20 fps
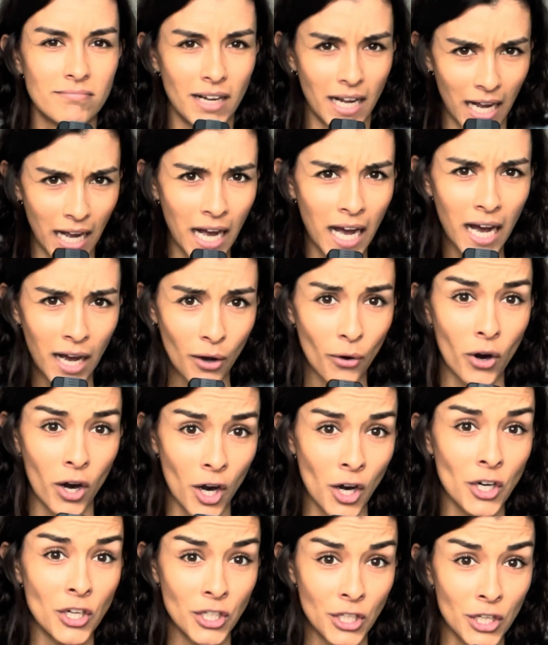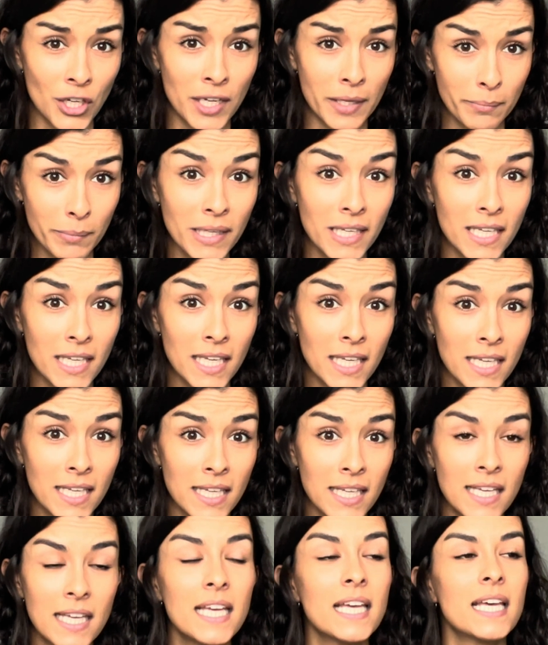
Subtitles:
How hard could it be?